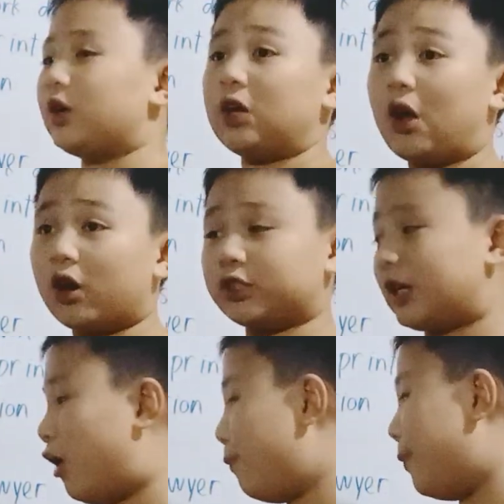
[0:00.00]
large
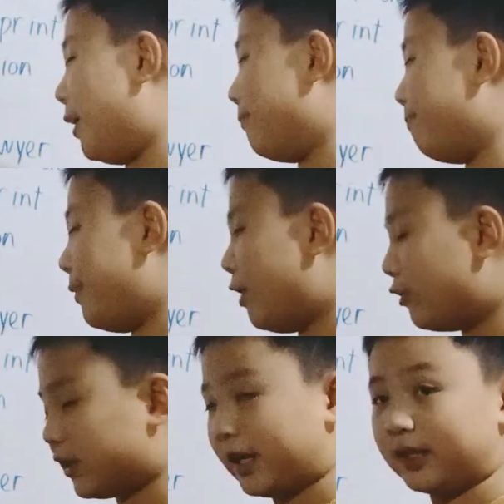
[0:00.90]
open
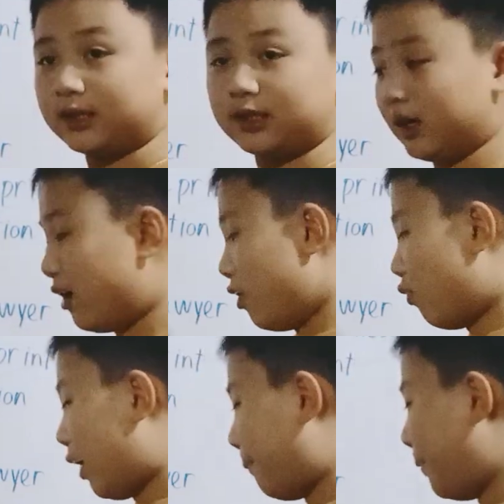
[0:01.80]
buildings
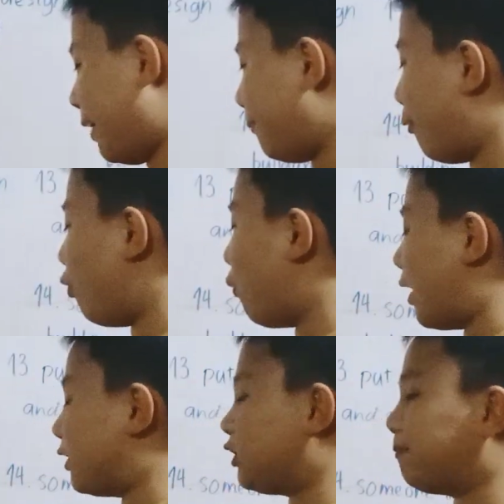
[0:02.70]
where people
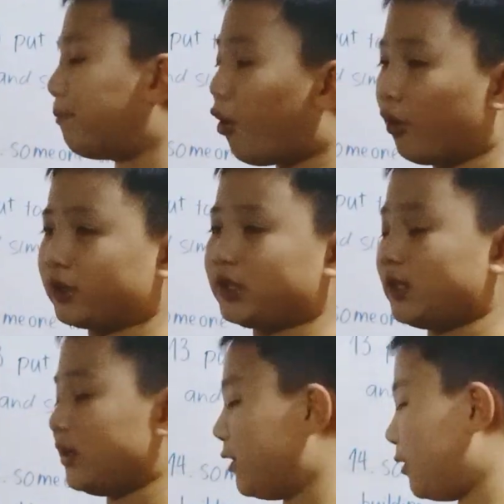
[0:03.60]
watch sports.
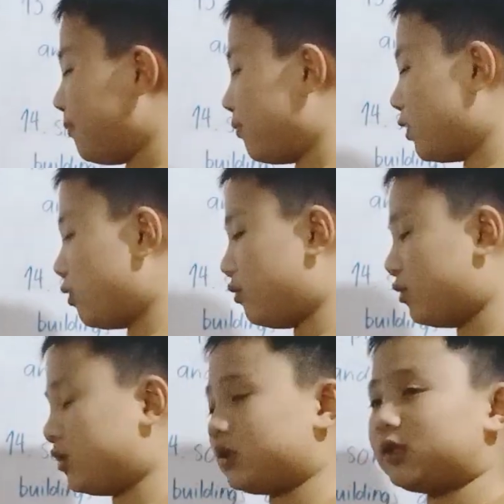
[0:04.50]

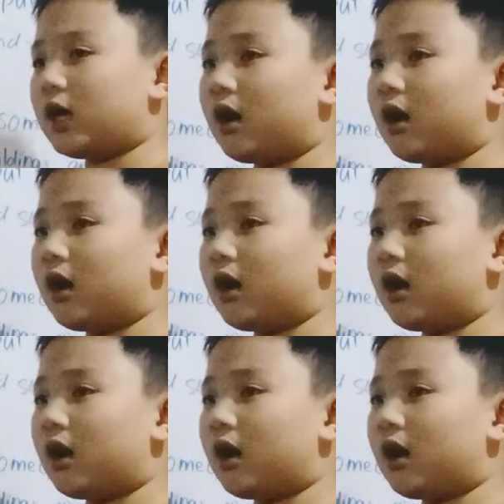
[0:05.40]
So